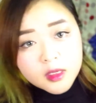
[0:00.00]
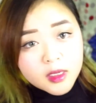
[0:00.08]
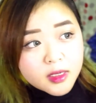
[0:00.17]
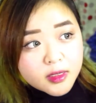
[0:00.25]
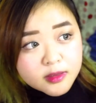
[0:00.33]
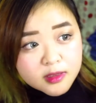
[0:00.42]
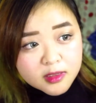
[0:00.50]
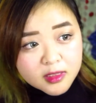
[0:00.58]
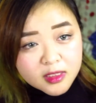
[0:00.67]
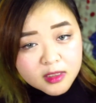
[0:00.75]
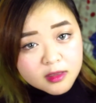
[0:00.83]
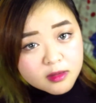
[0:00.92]
And
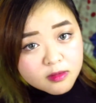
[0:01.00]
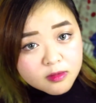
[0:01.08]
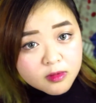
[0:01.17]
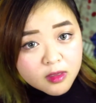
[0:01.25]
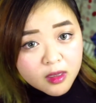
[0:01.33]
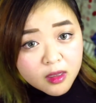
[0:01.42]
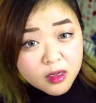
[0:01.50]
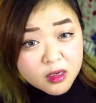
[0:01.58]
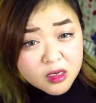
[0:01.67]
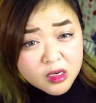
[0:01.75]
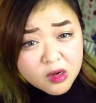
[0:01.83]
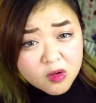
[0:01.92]

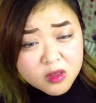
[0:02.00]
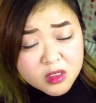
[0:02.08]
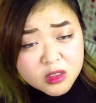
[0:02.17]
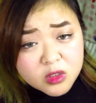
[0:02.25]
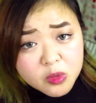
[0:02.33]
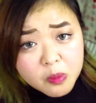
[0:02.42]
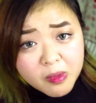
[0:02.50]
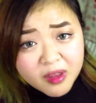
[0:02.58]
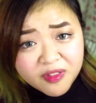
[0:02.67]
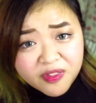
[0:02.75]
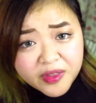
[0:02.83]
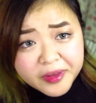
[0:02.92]
in order to make
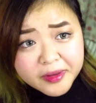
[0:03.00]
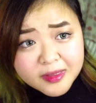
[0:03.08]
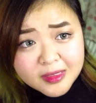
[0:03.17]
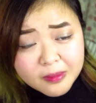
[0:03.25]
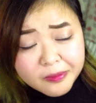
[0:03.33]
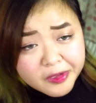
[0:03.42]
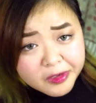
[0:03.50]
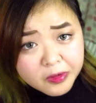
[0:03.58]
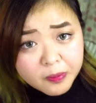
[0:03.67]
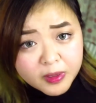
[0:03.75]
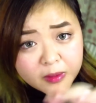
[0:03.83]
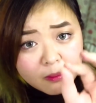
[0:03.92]
things a little
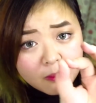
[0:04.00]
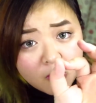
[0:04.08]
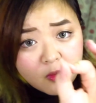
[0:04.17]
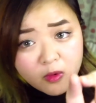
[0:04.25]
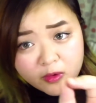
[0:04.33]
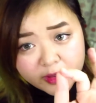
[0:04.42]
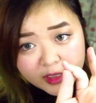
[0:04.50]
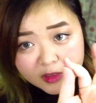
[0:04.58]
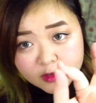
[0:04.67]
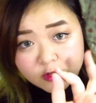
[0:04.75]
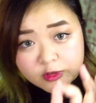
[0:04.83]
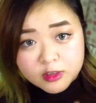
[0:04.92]
bit more
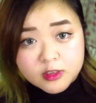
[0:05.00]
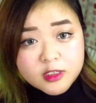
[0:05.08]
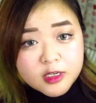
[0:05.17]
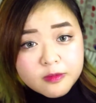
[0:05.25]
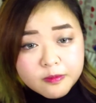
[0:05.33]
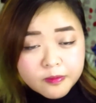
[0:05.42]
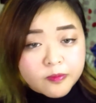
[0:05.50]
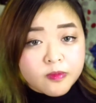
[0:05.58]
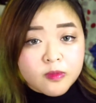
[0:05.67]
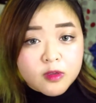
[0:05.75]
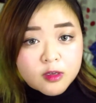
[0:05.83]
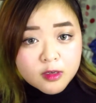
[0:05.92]
interesting,
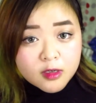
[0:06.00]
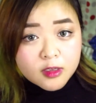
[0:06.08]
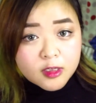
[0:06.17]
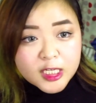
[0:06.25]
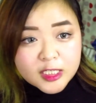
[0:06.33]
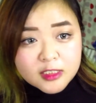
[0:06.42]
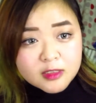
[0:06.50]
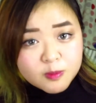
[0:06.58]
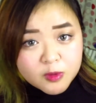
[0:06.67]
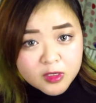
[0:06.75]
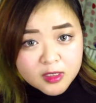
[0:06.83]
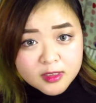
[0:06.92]
let's
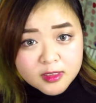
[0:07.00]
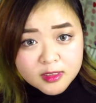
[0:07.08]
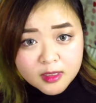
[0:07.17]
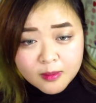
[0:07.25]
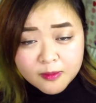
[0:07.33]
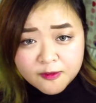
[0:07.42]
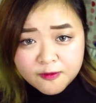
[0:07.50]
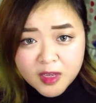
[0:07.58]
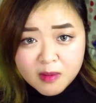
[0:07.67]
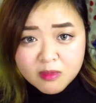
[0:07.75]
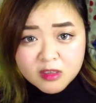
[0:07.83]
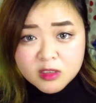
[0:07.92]
put in some
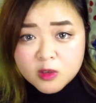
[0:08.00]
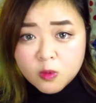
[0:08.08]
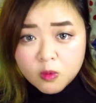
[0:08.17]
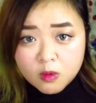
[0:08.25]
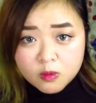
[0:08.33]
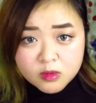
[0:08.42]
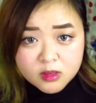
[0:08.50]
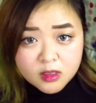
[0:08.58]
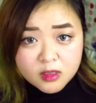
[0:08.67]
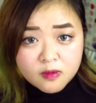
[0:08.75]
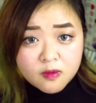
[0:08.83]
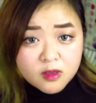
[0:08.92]
famous quote
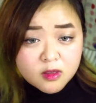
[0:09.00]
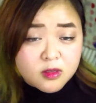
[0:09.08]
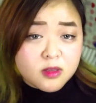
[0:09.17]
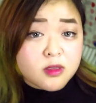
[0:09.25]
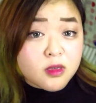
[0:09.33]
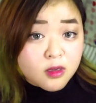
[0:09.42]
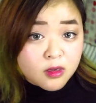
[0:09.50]
in this